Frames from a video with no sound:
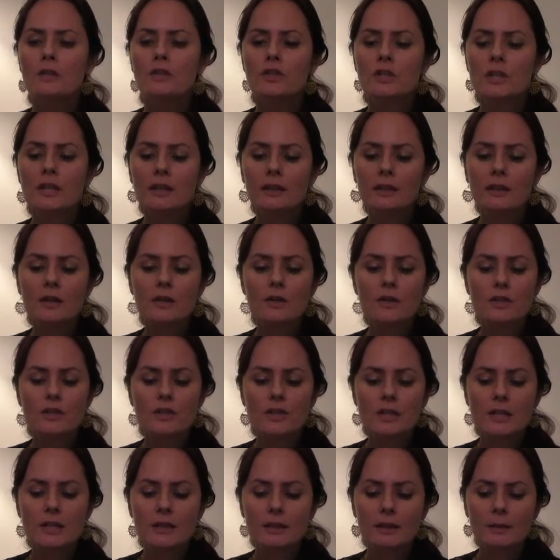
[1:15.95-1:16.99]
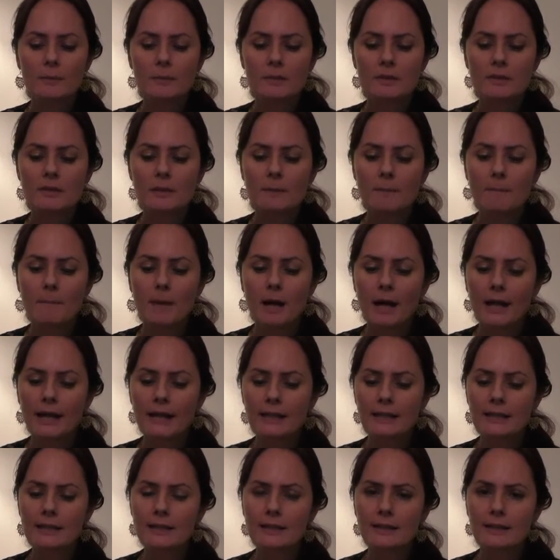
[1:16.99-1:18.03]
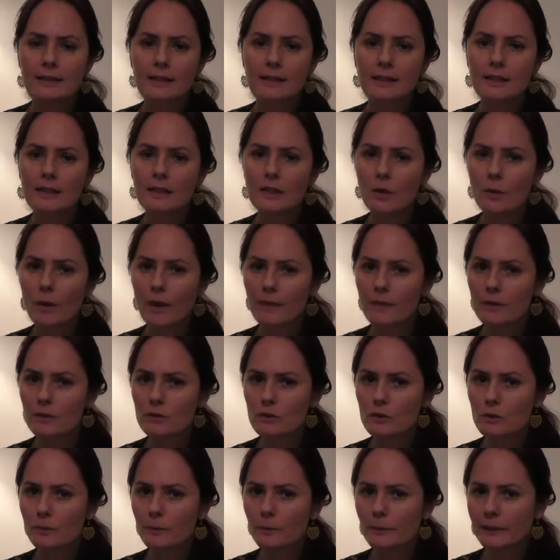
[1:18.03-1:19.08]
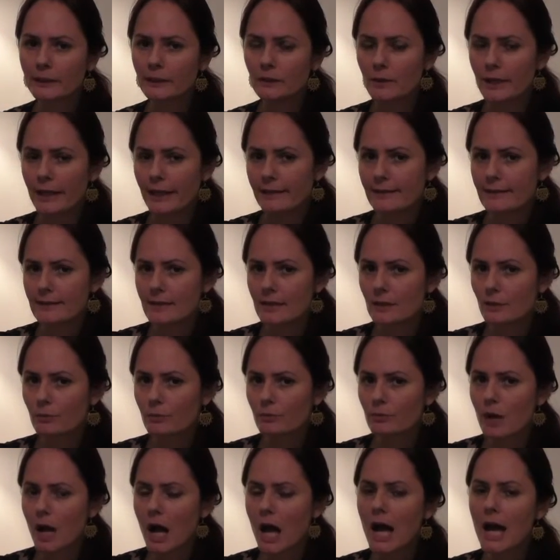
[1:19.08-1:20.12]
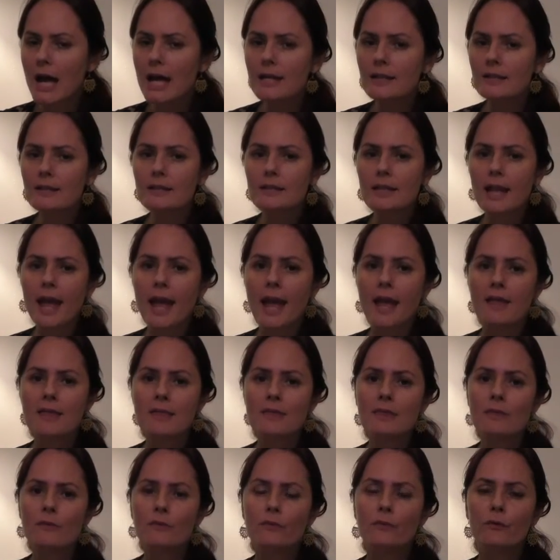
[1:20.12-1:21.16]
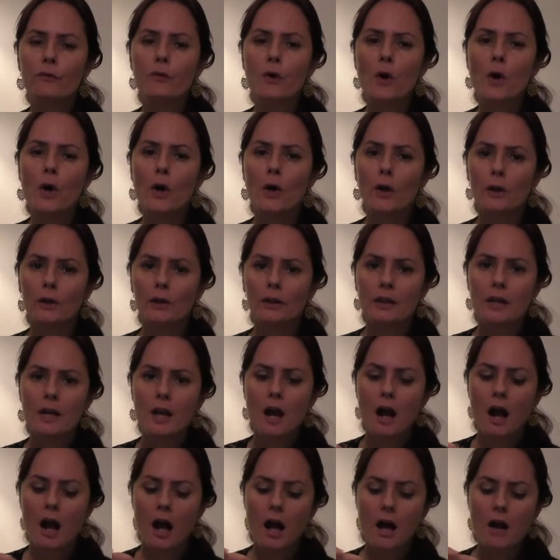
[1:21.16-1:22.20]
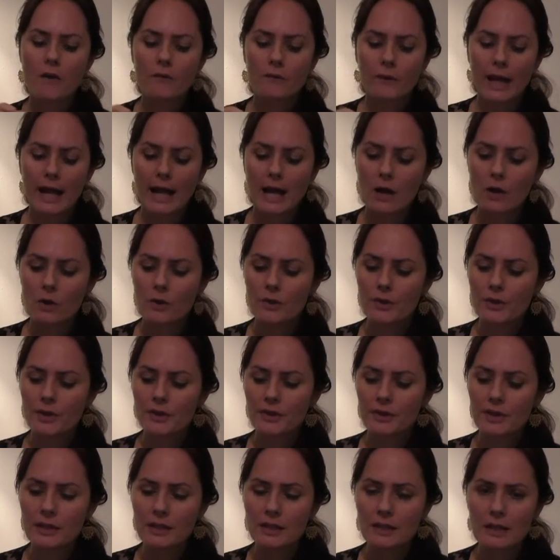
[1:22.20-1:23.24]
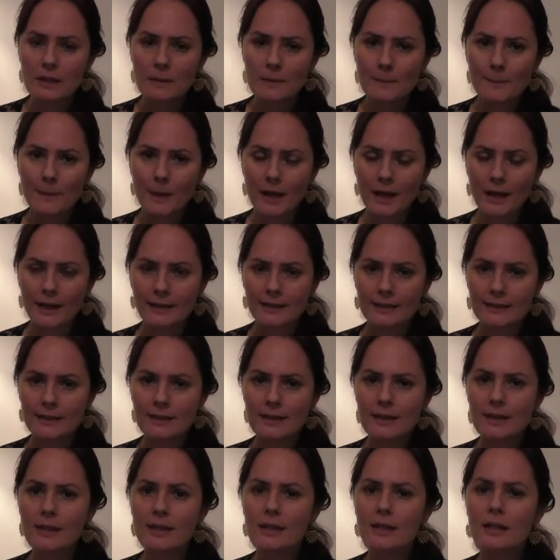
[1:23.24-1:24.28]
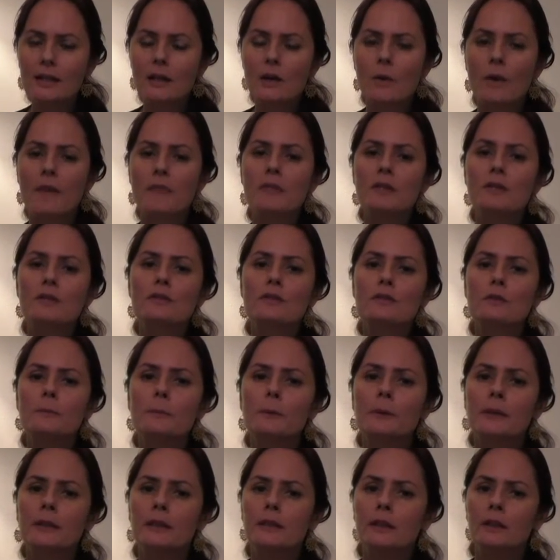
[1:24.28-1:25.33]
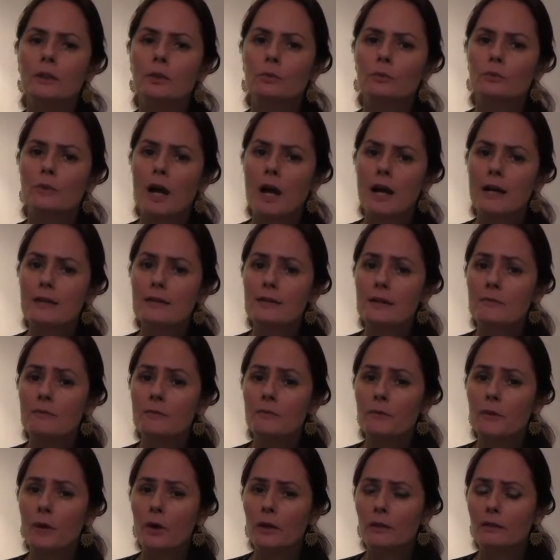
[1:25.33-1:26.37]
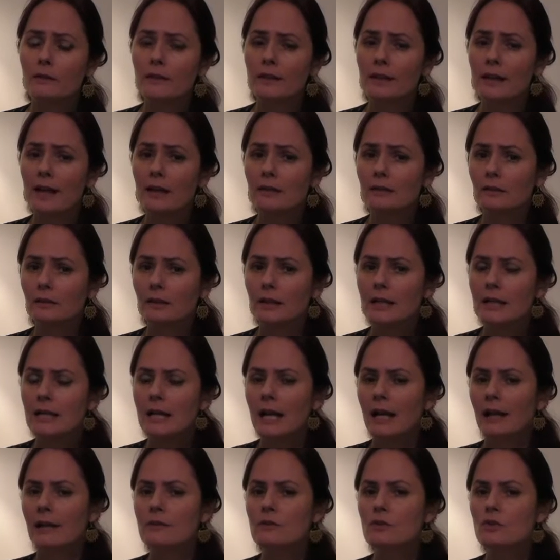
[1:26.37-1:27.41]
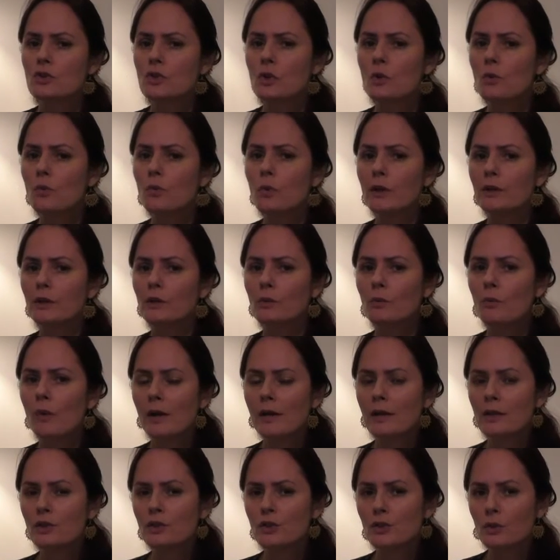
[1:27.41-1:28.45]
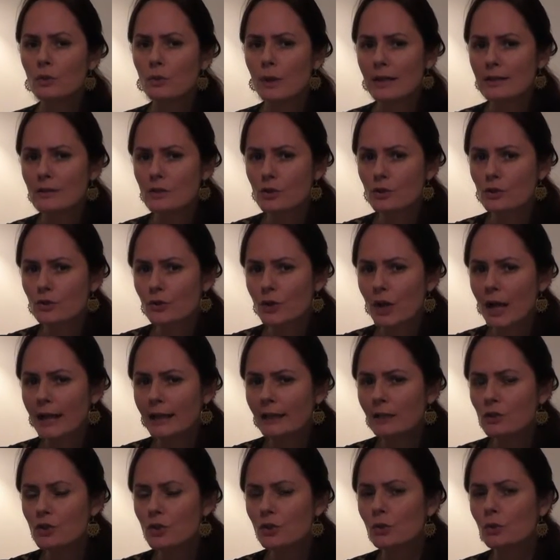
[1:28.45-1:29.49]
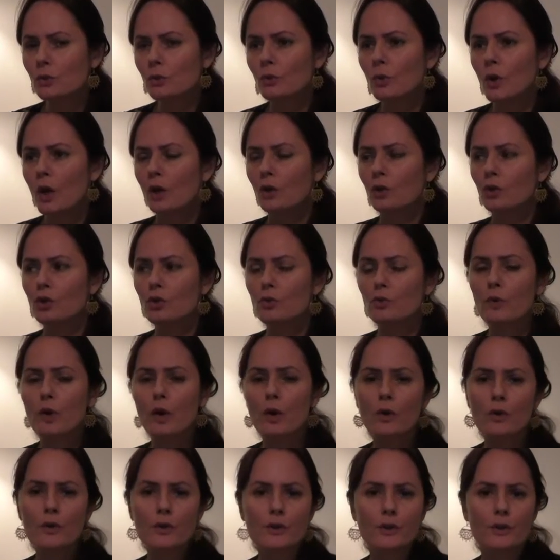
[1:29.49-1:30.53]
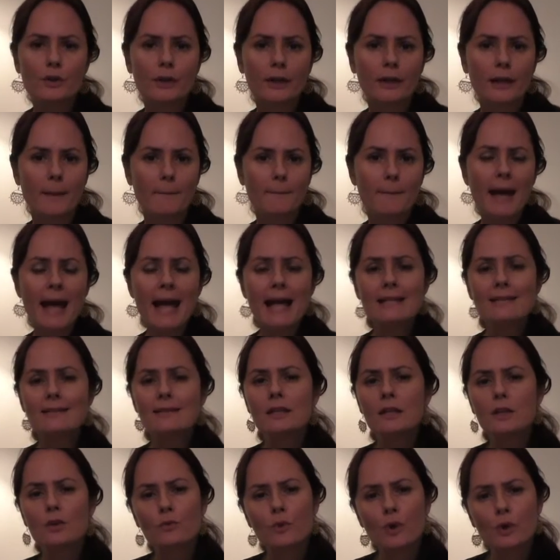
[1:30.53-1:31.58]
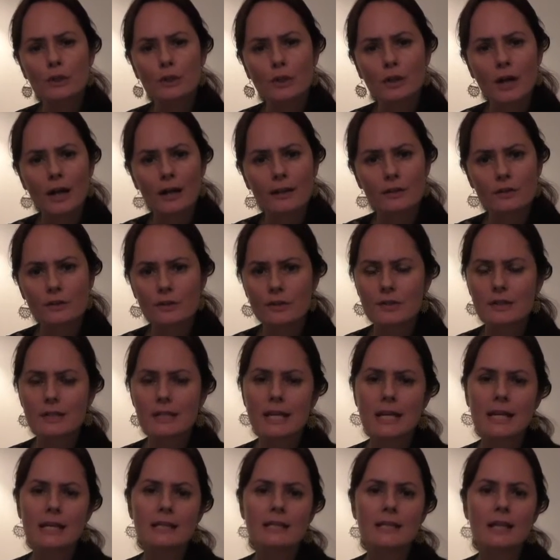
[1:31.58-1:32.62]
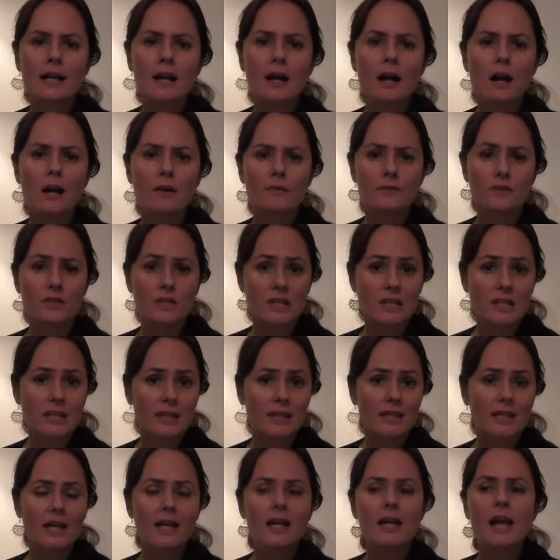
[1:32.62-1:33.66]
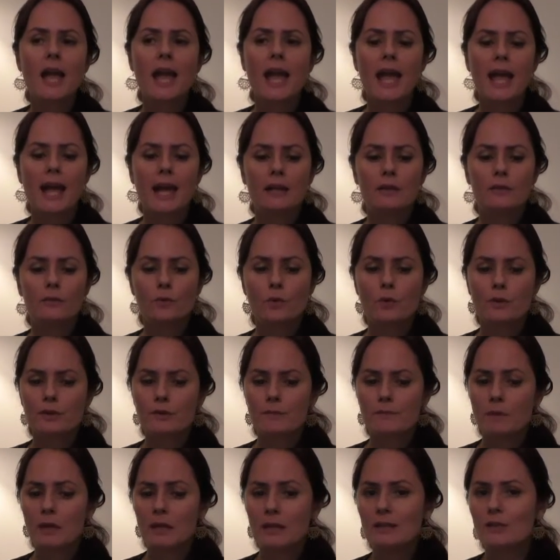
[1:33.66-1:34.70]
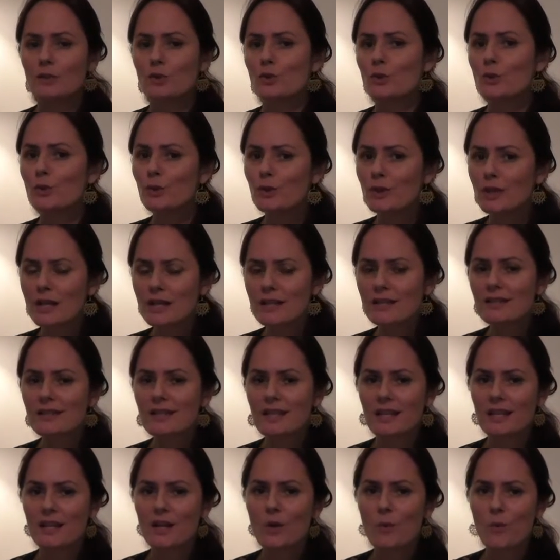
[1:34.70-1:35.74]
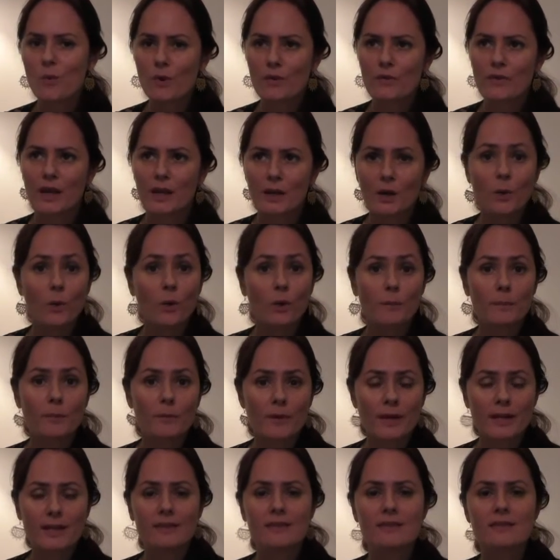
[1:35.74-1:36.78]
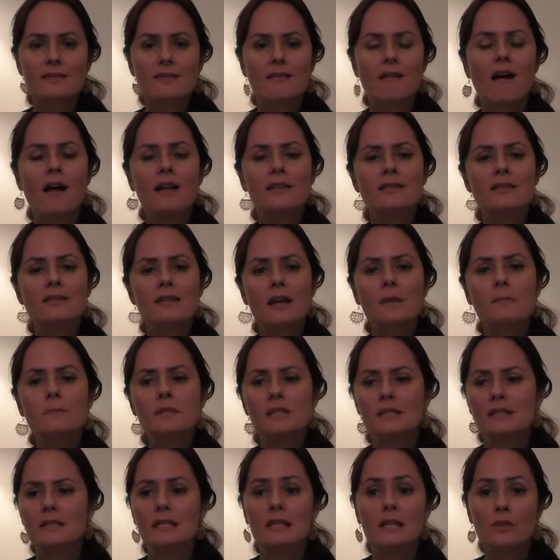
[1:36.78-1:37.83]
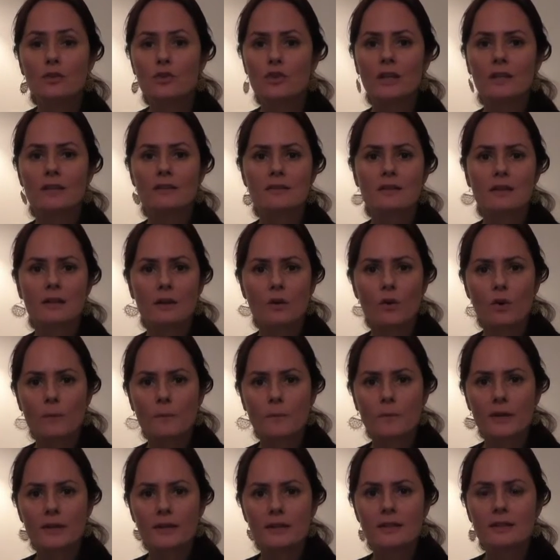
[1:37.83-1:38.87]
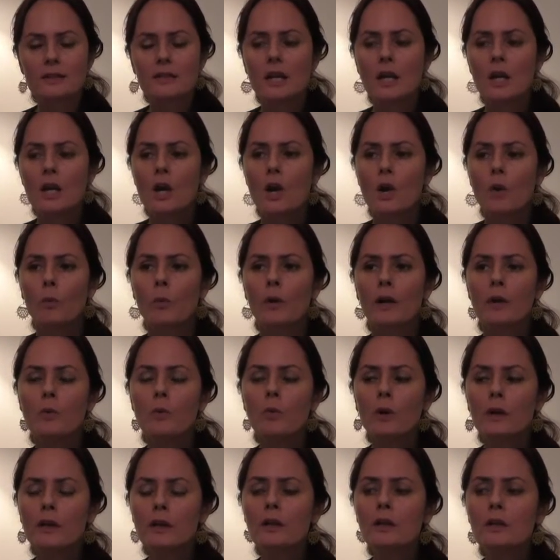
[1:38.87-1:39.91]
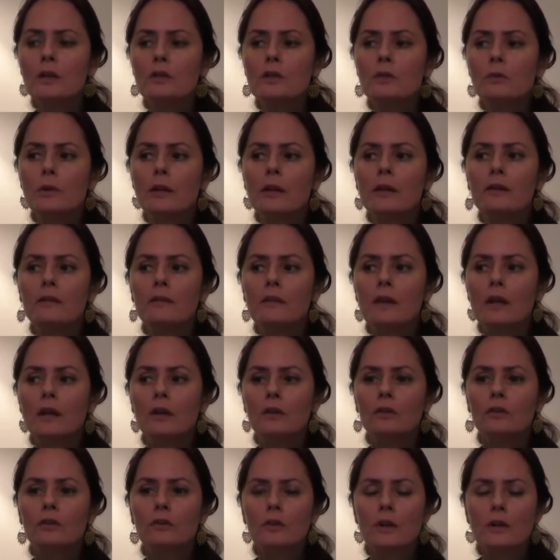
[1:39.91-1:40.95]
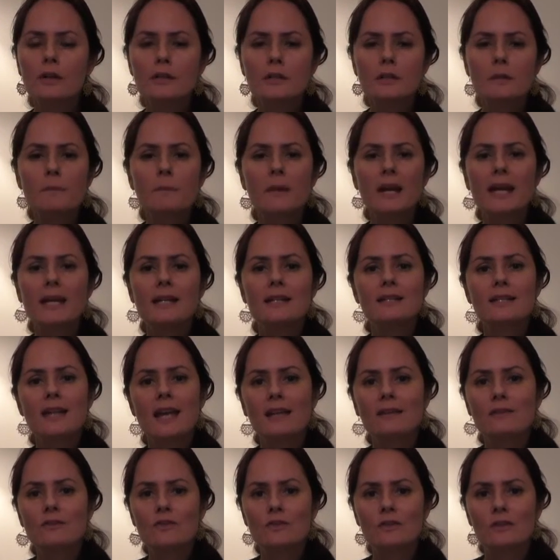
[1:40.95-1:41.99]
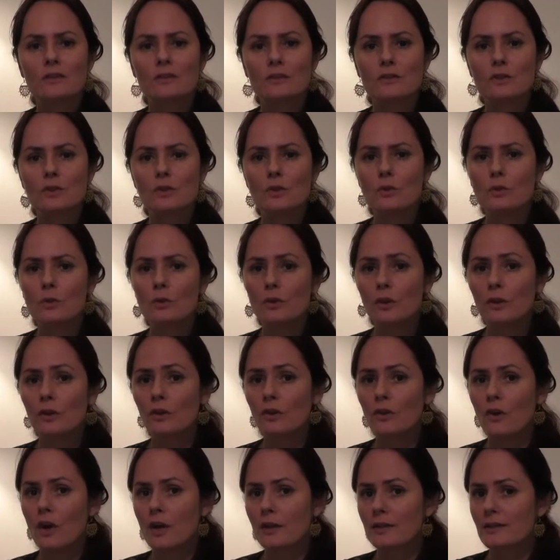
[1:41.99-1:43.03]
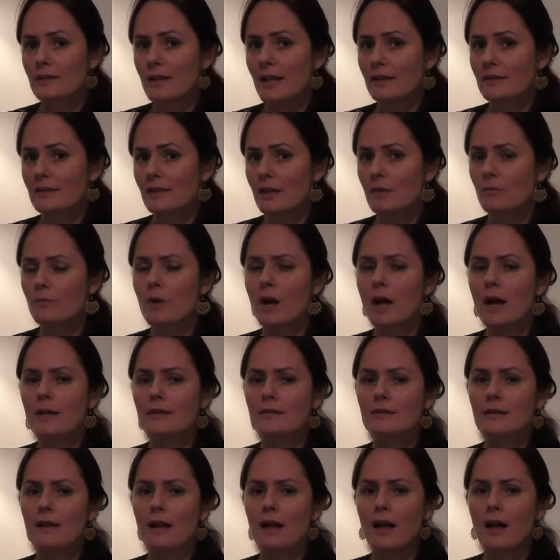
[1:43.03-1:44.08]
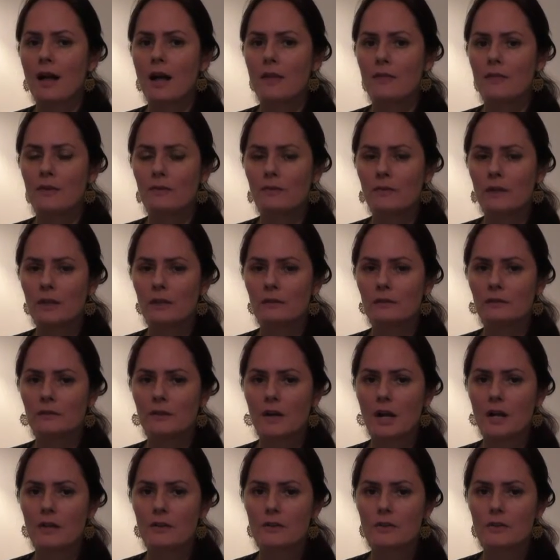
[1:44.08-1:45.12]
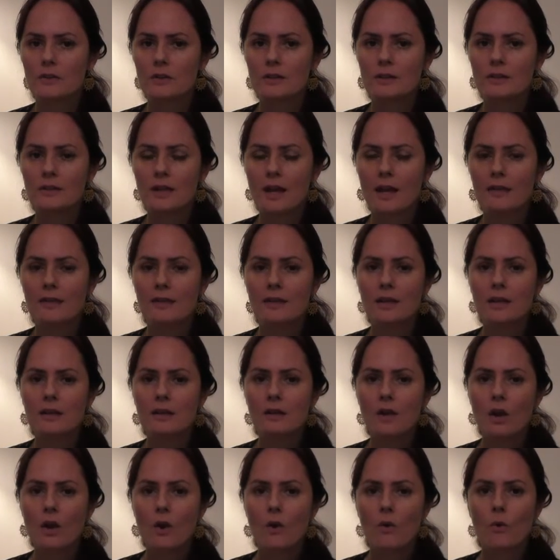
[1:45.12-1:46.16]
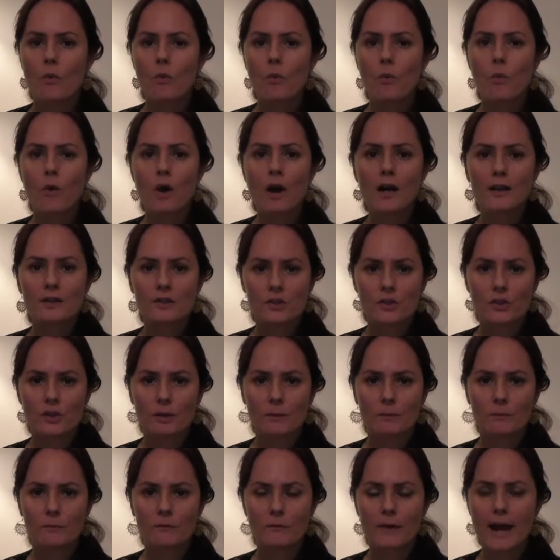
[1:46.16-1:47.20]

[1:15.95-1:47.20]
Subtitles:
Citta or Cittam is the mind, the ego, and the superego. It's the rise and the fall of how the thinking mind, the ego, and the superego rise and fall together. And so what you want to do as you're trying to grow your capacity, grow your understanding of Citta, and of course many sutras that incorporate this concept and teachings that incorporate this, what I want you to do is start to pay attention to the thoughts as they rise on the field of consciousness, and then watch them.